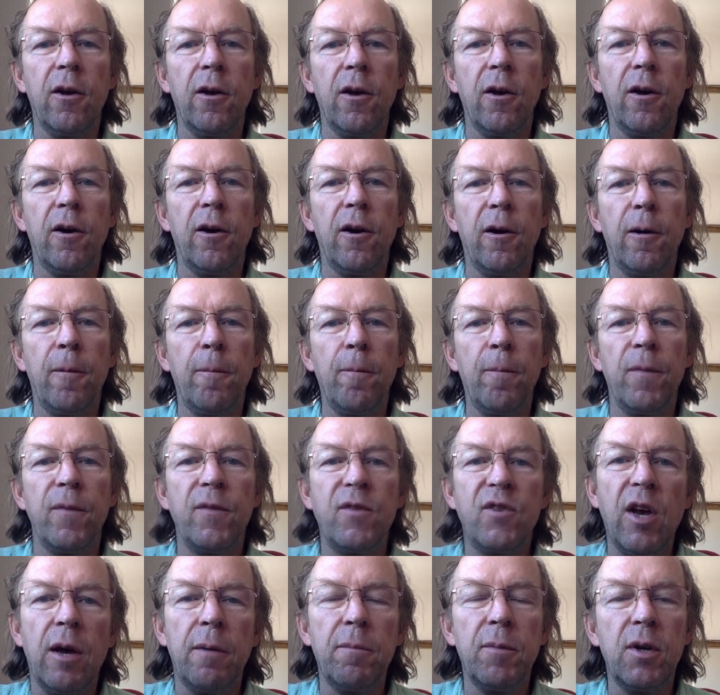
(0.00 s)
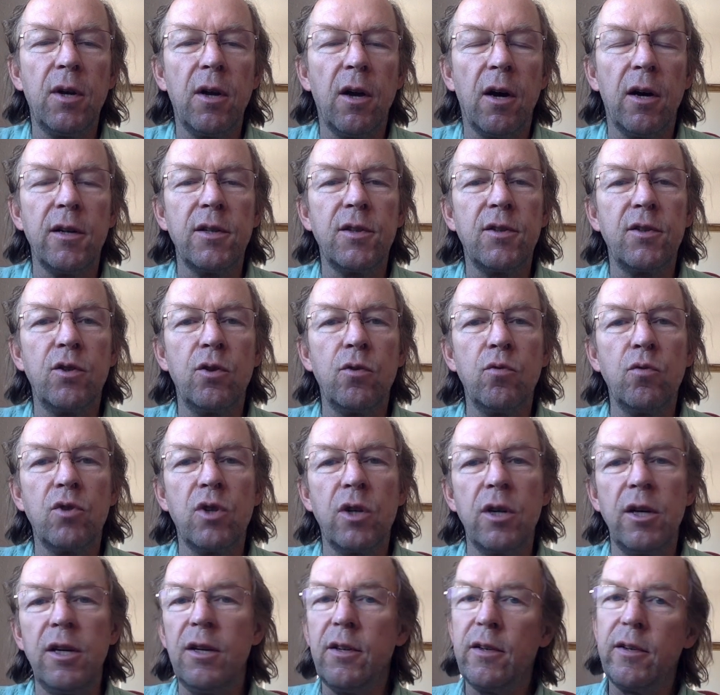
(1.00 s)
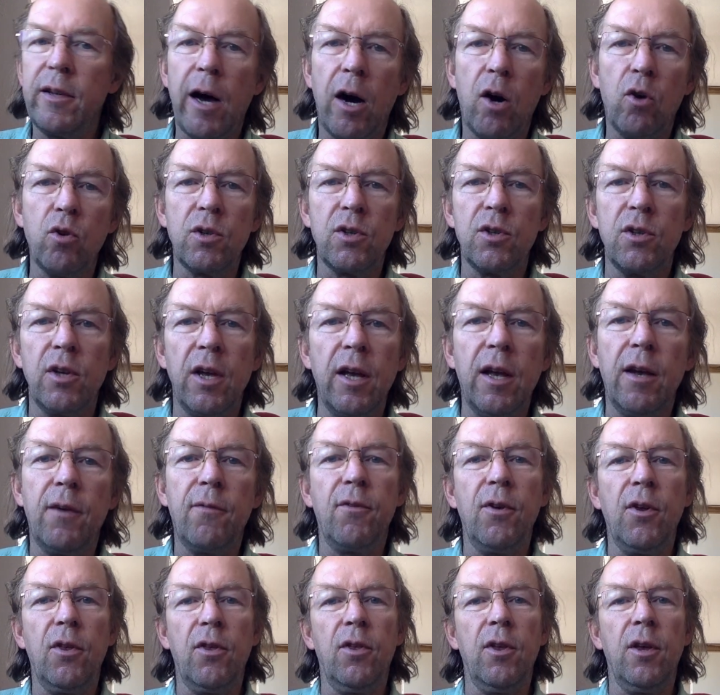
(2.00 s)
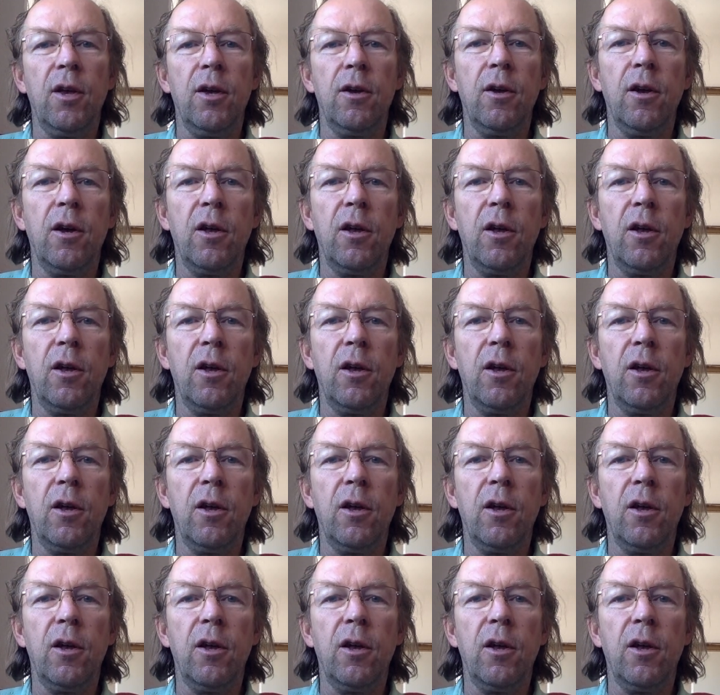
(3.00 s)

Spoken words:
Geminis usually doubt everything,